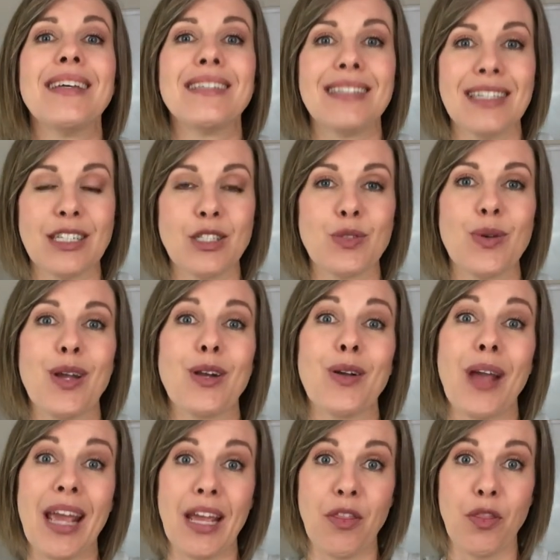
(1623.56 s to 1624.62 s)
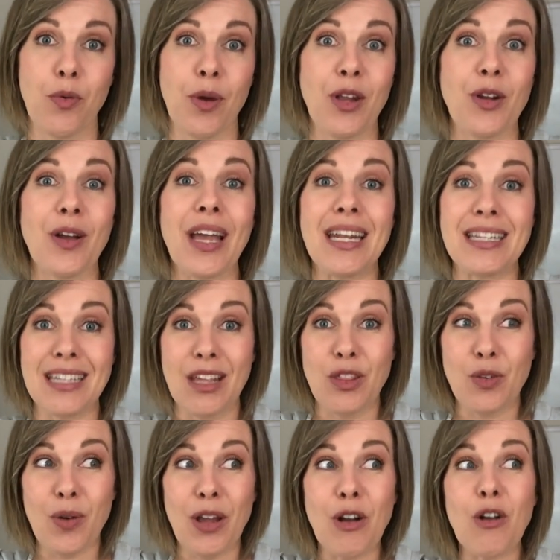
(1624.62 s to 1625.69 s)
6th grader, 8th grader, and
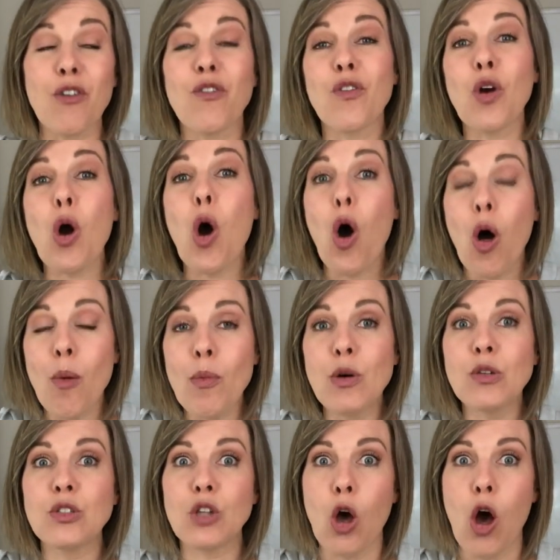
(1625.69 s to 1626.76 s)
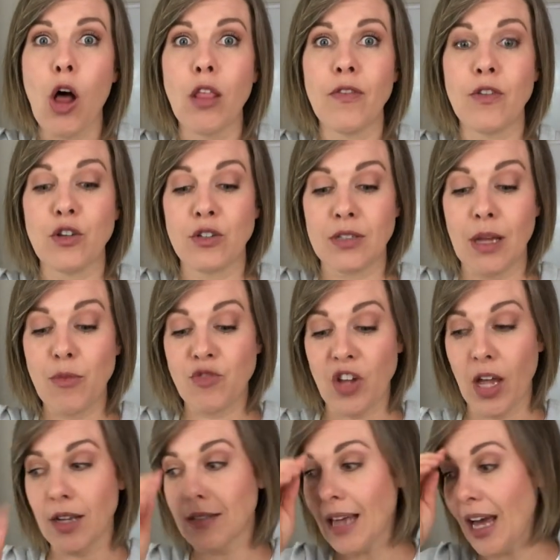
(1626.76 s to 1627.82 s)
10th grader, for almost all of their
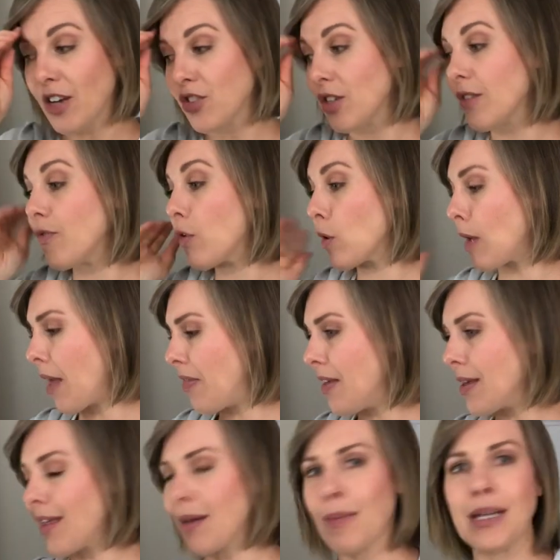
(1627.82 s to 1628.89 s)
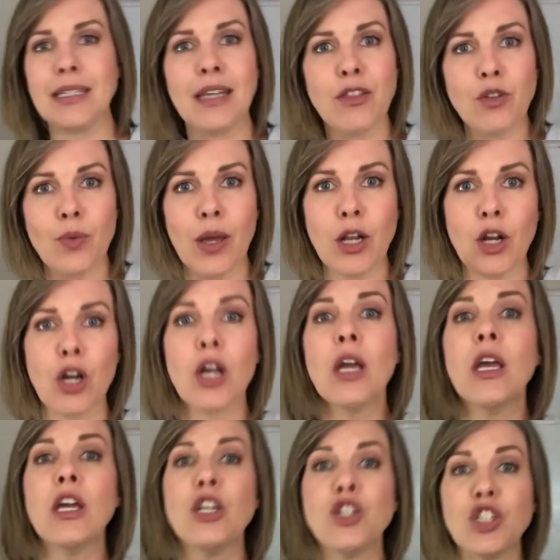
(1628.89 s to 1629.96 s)
subjects. Actually, for I think like my 10th grader,
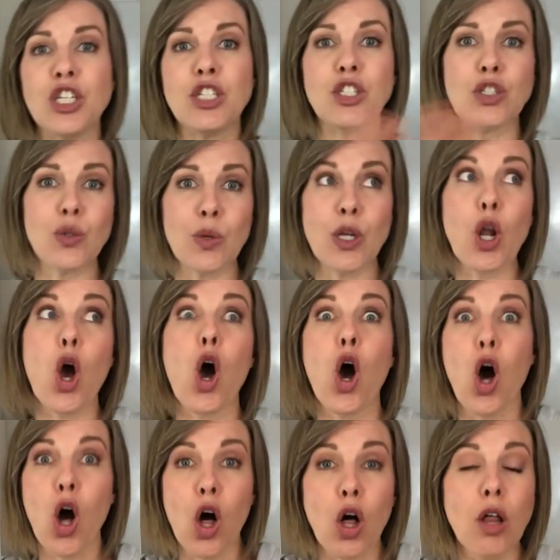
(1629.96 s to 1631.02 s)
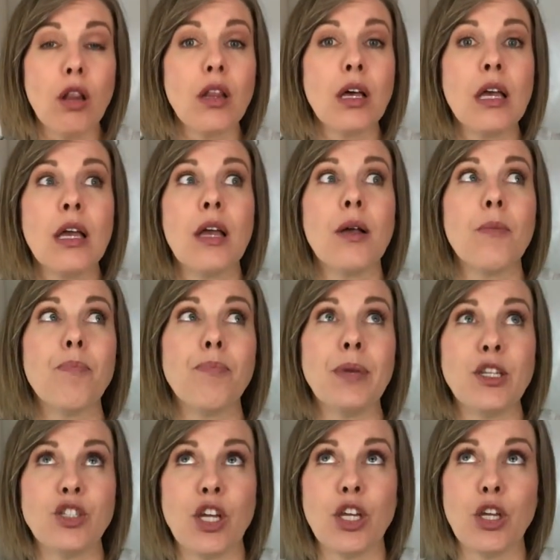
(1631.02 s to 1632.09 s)
she's doing all
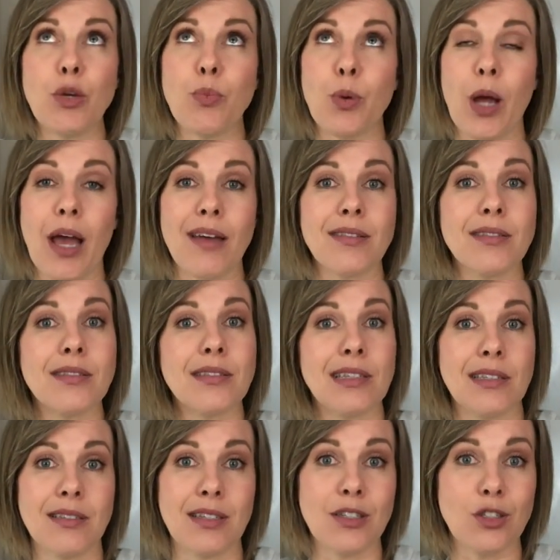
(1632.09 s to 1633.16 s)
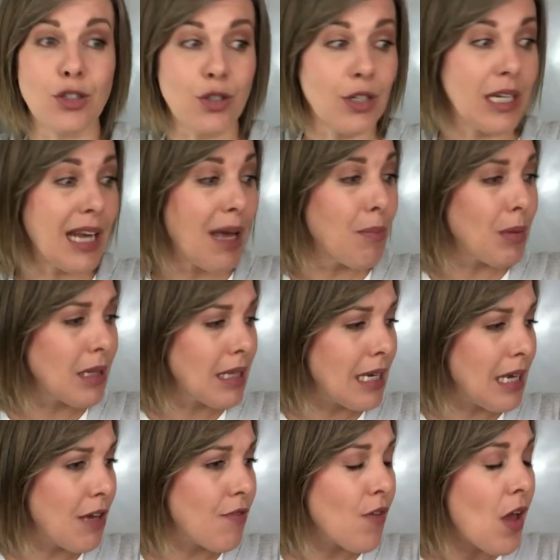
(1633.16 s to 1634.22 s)
BJU Press, distance learning, I
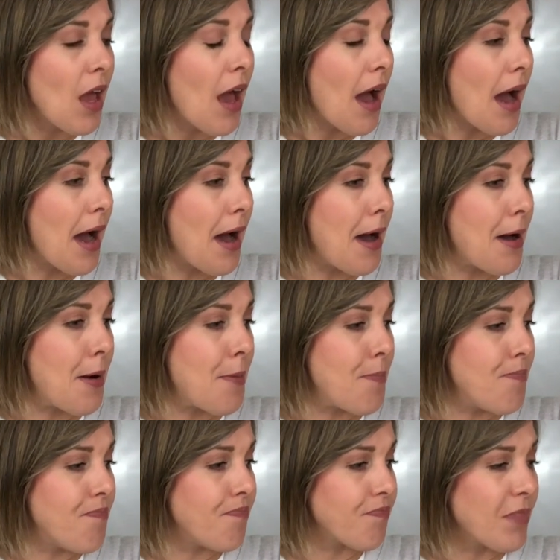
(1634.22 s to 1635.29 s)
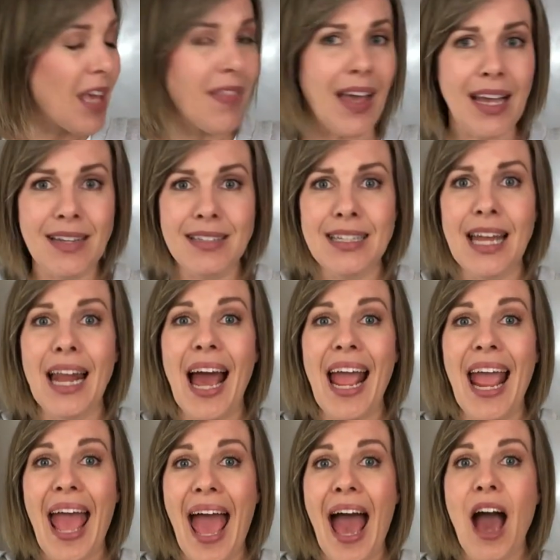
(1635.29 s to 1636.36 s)
believe. And like I said, I
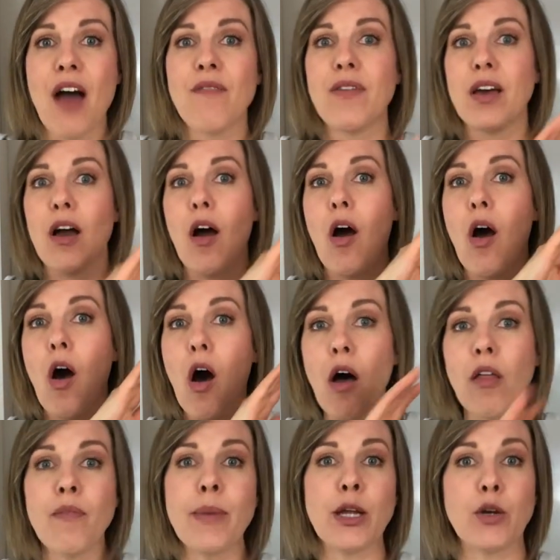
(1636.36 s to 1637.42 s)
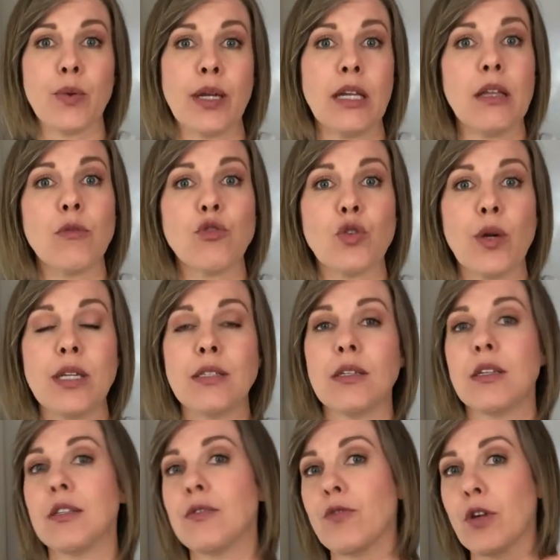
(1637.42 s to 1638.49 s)
have all of my curriculum
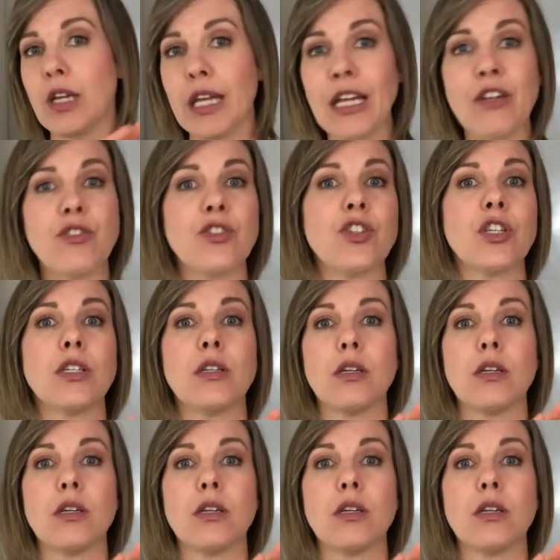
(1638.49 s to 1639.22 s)
choices for each